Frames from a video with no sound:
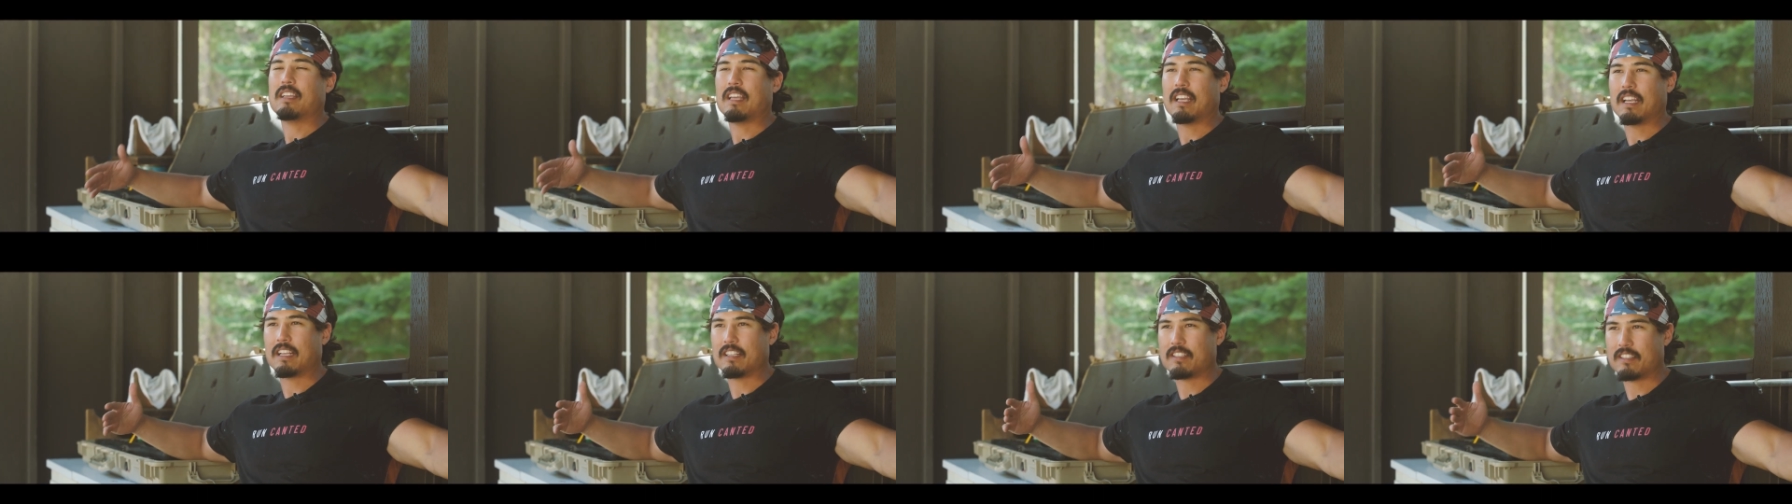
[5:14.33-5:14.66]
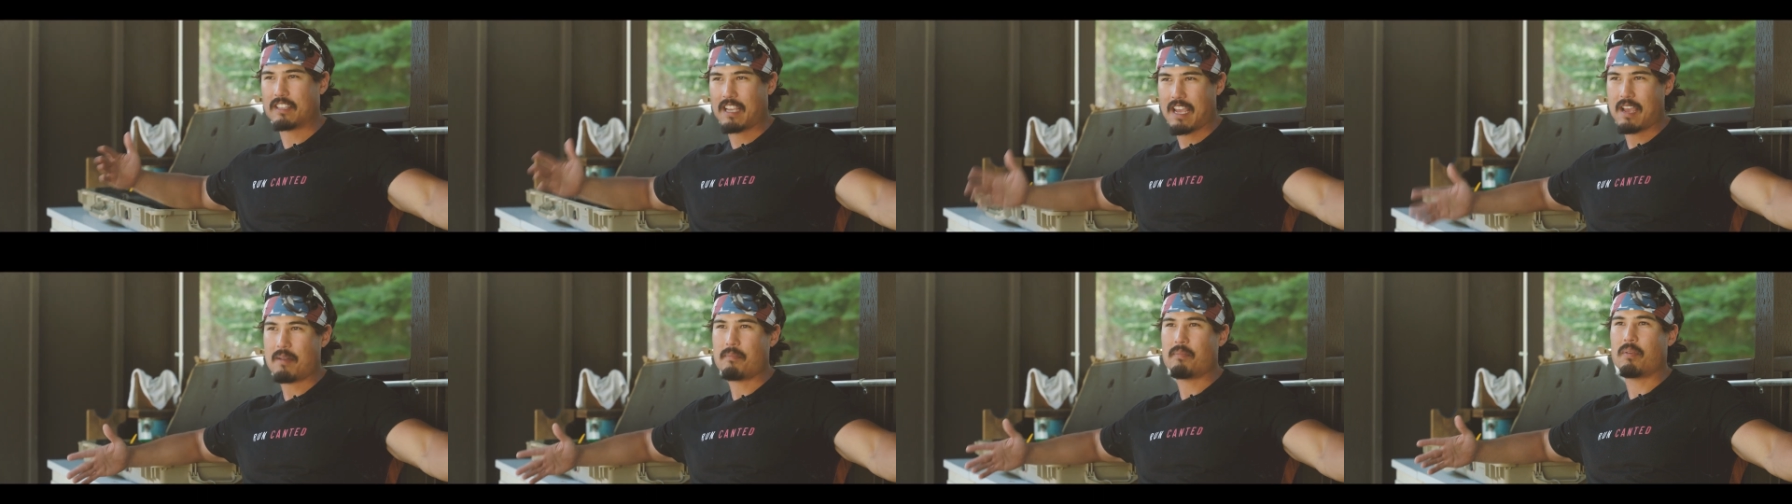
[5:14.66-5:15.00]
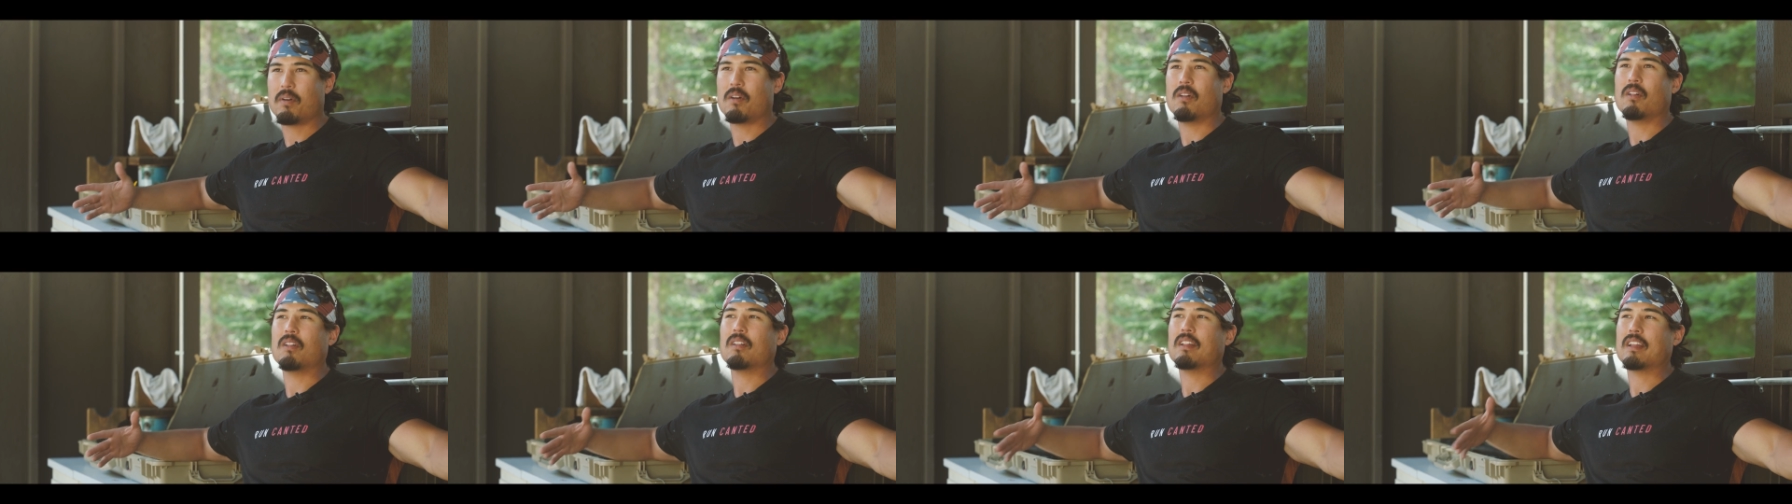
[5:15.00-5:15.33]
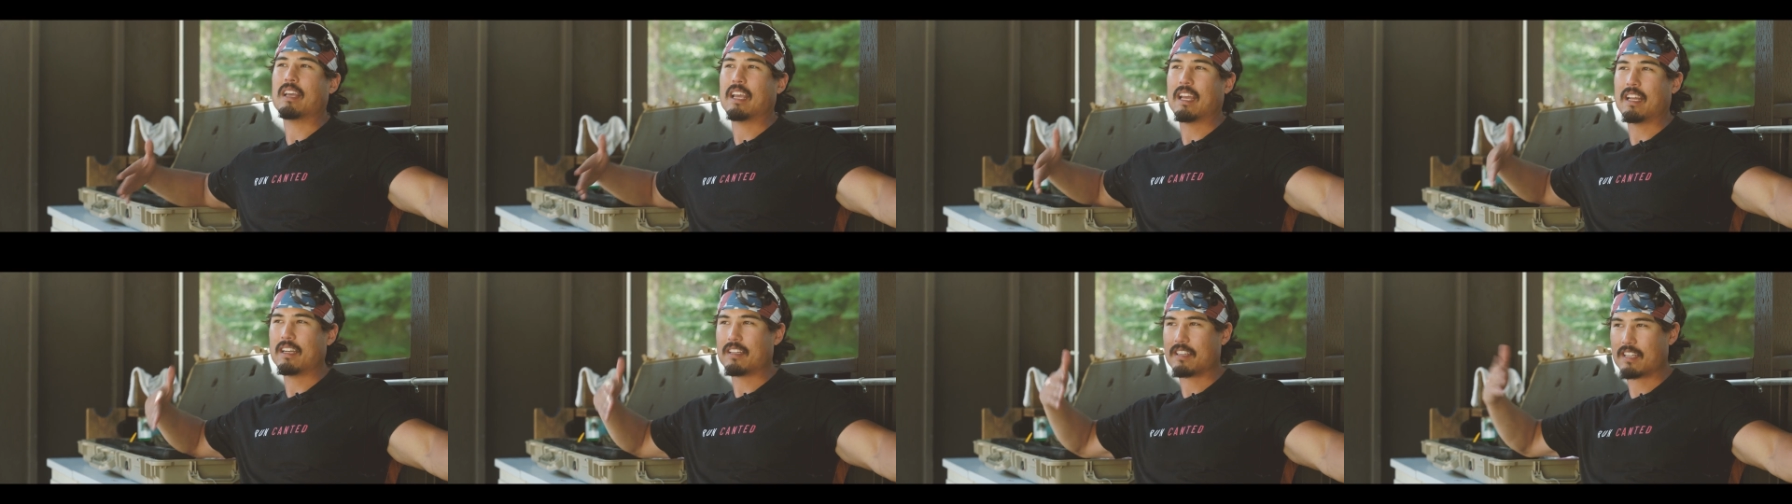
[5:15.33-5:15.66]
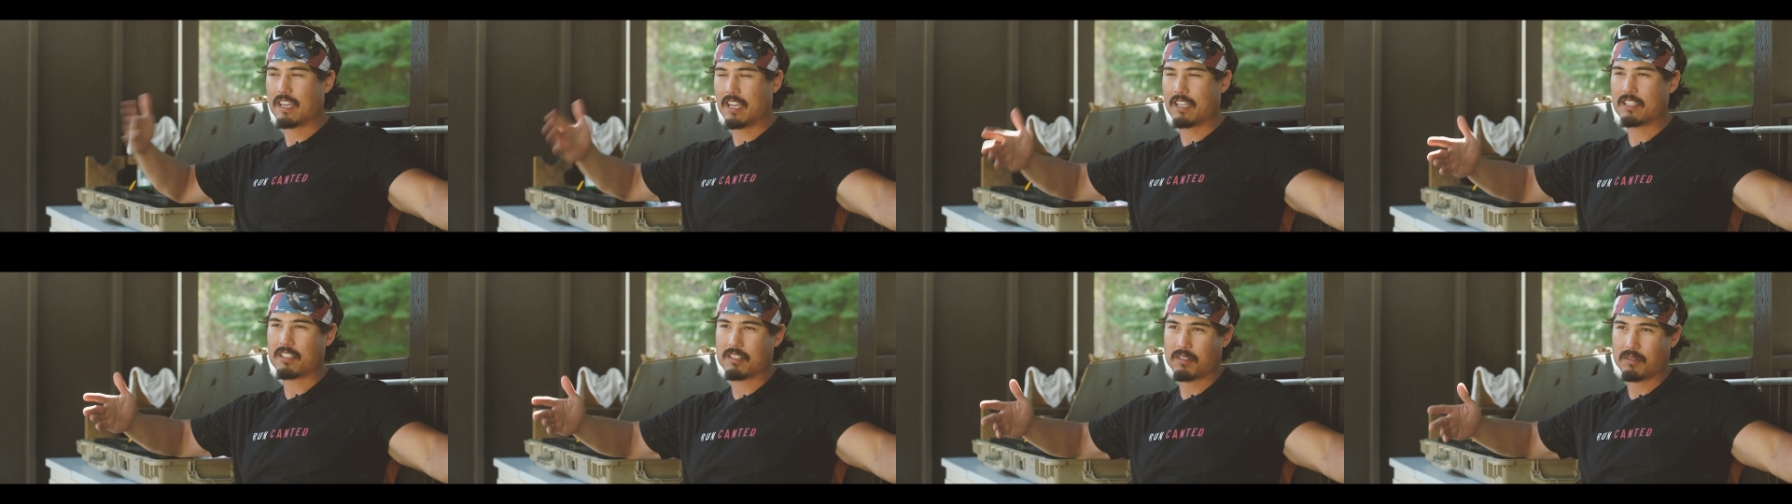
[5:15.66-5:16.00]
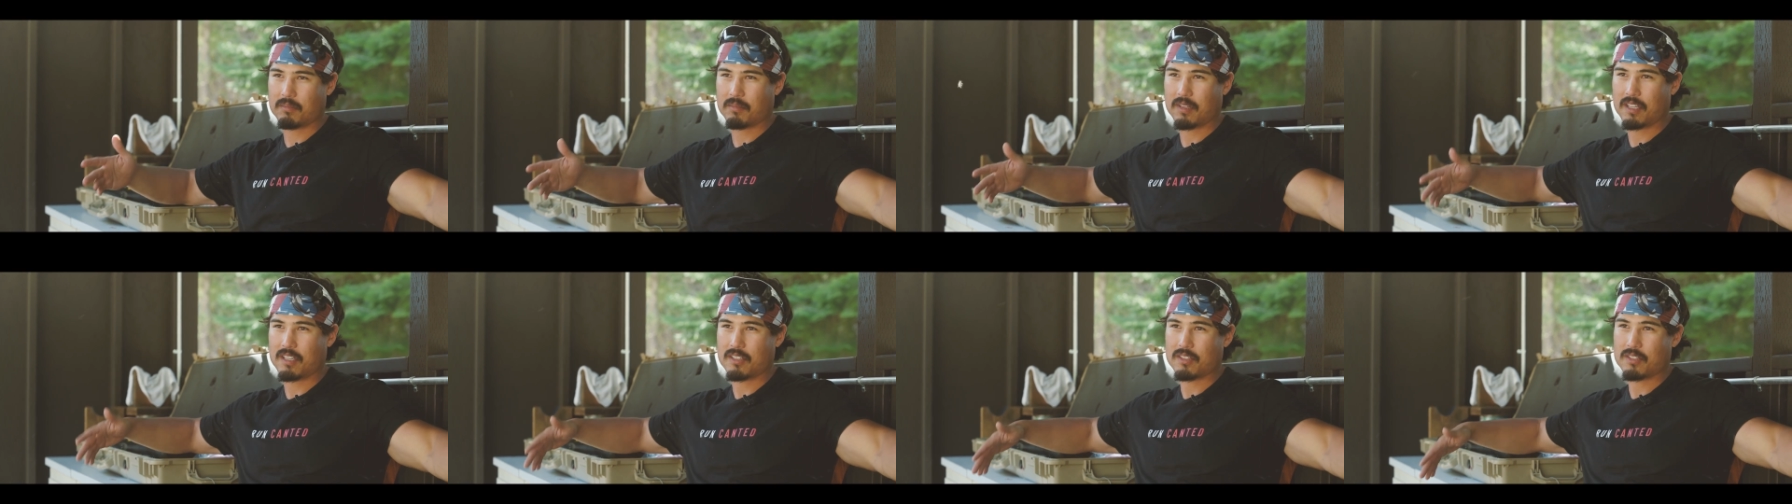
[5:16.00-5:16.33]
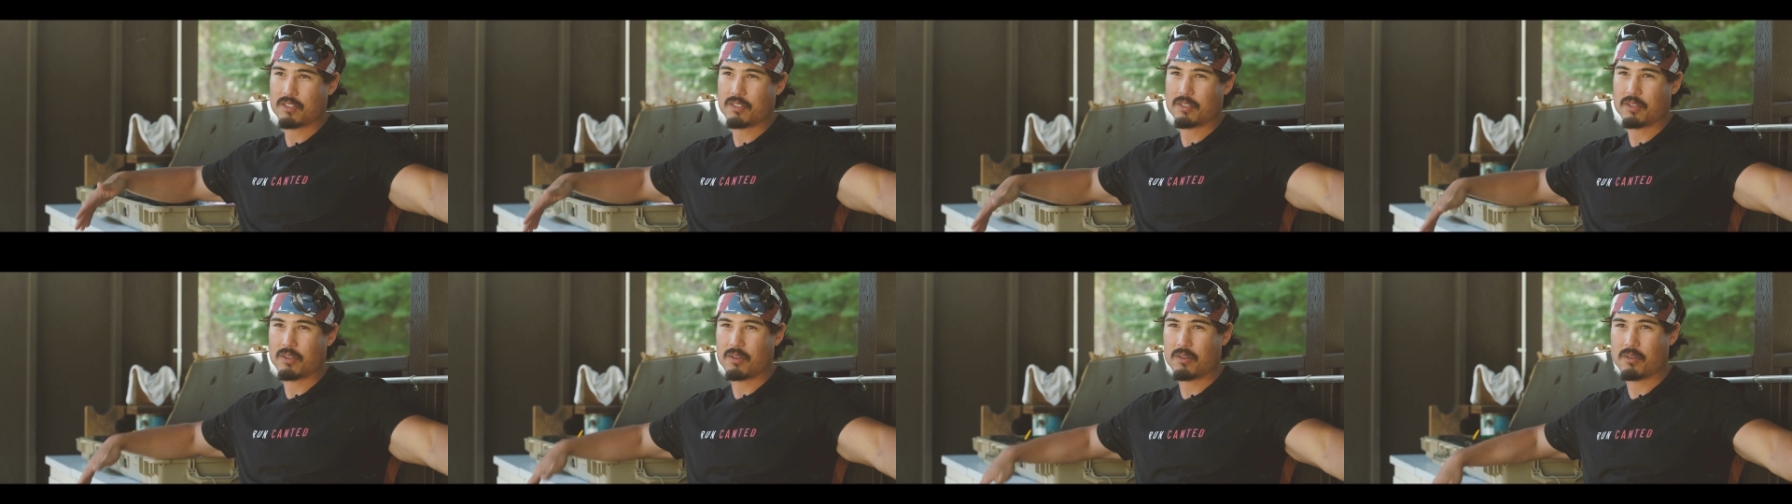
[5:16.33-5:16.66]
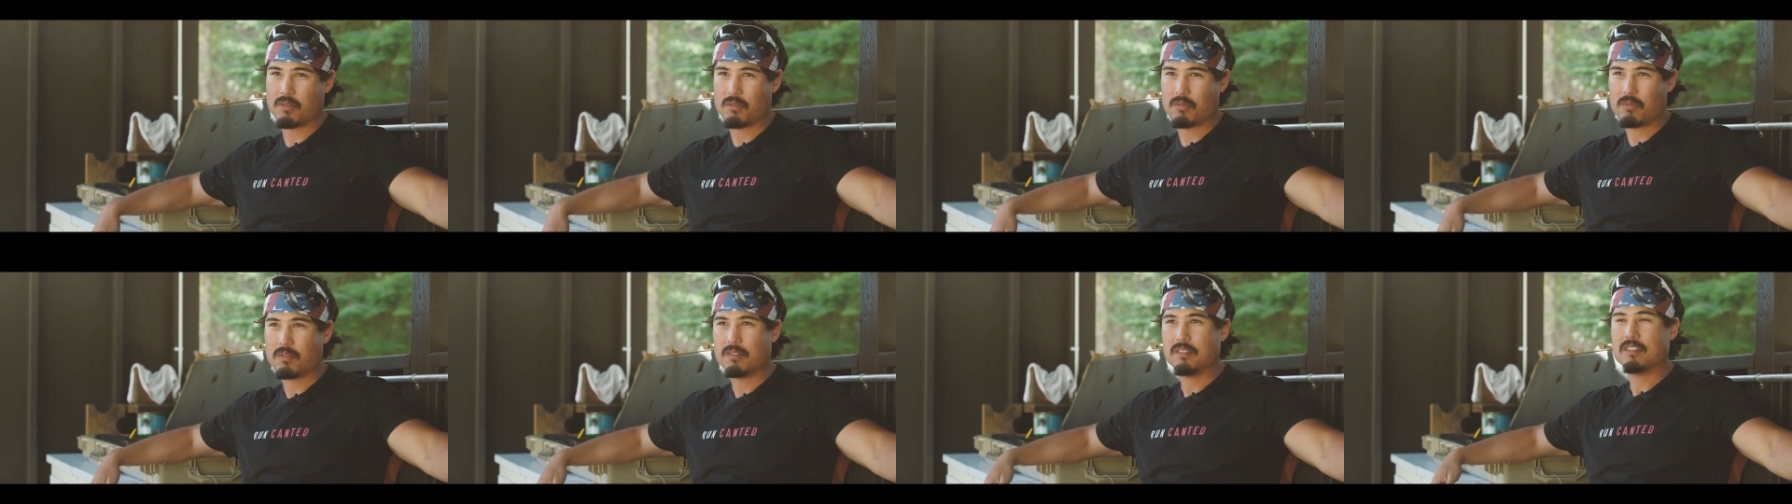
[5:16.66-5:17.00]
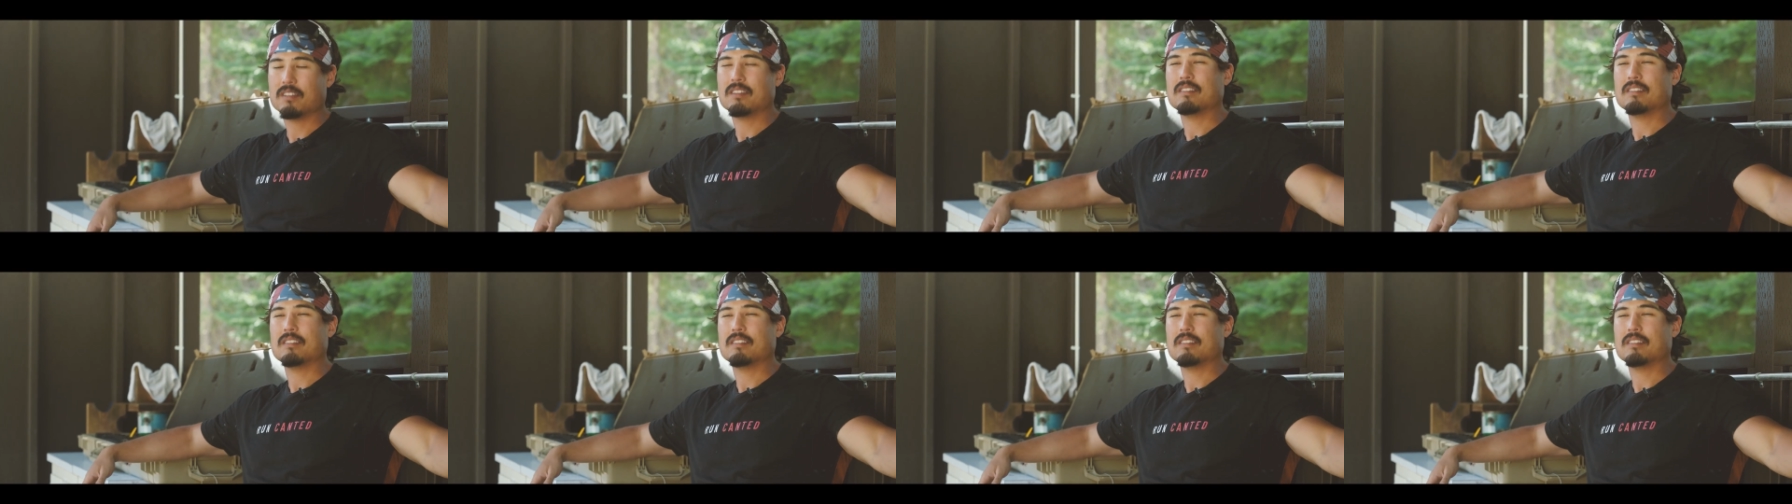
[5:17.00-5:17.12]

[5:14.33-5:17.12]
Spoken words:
example and testament to